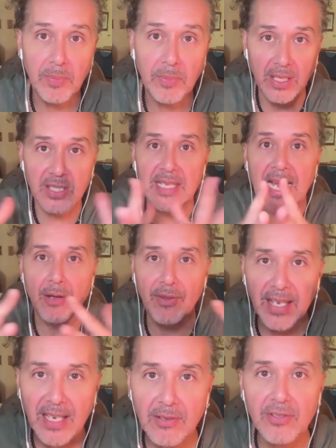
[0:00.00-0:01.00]
because now
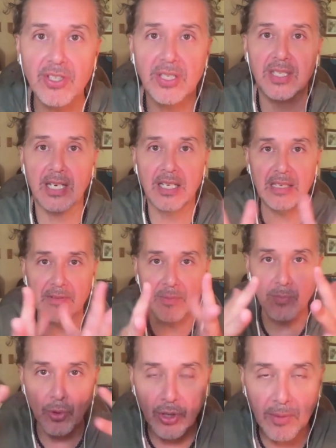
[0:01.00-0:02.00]
the energies are
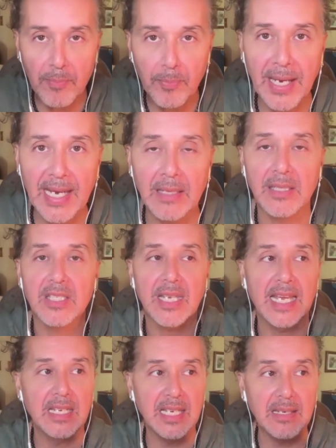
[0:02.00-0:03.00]
even more balanced,
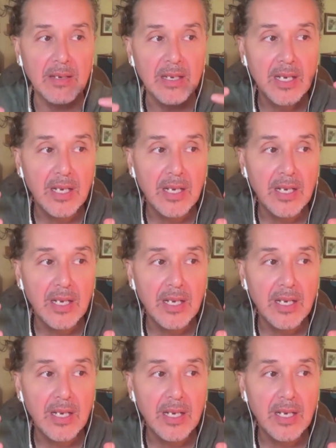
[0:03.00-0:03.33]
and it